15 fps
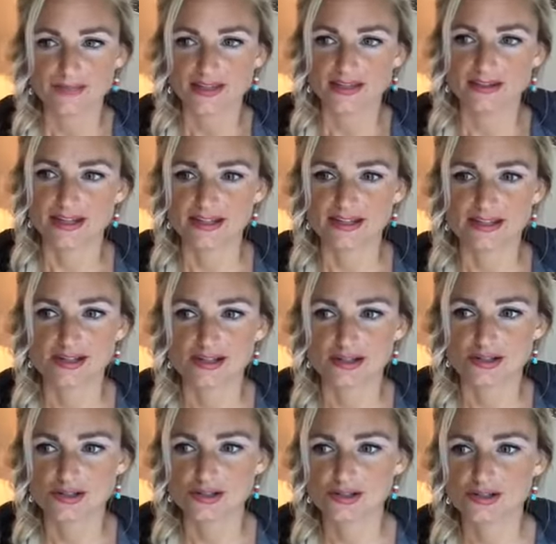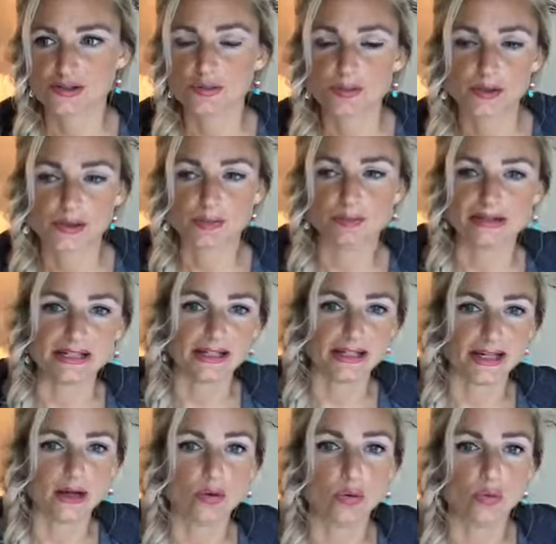this super
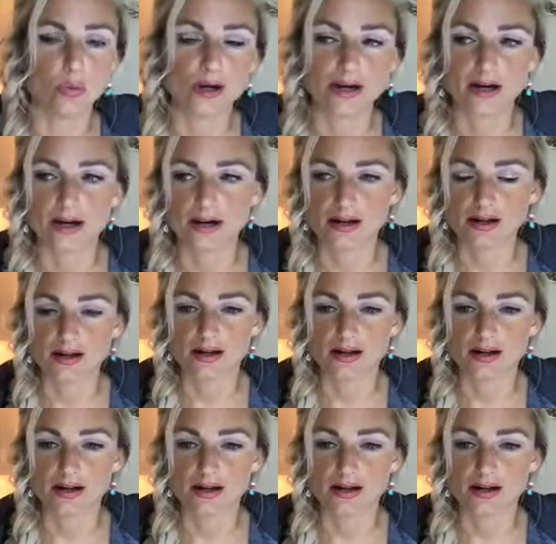being. We're